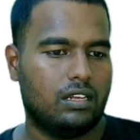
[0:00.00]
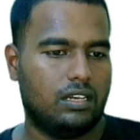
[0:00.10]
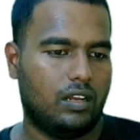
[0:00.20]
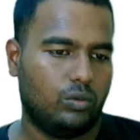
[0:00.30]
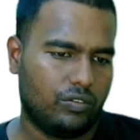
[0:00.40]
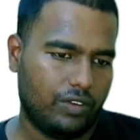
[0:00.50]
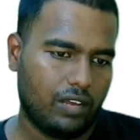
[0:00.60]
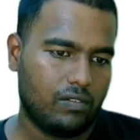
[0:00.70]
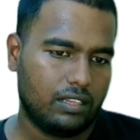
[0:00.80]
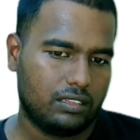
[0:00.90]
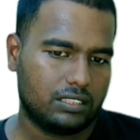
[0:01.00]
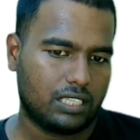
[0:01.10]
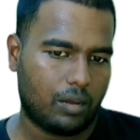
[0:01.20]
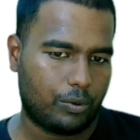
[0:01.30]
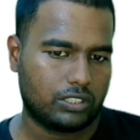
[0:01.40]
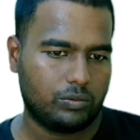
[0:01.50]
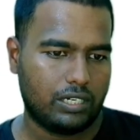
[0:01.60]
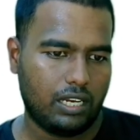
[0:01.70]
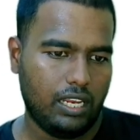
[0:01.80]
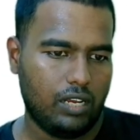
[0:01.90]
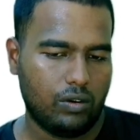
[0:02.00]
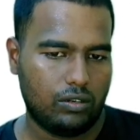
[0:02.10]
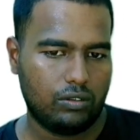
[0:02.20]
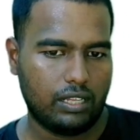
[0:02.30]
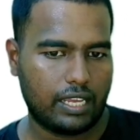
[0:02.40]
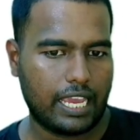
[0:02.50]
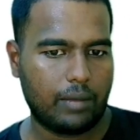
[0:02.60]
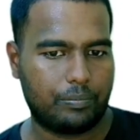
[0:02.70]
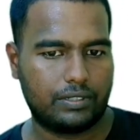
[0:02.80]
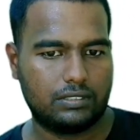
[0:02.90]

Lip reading: Now the wavelength is approximately equal to the gap.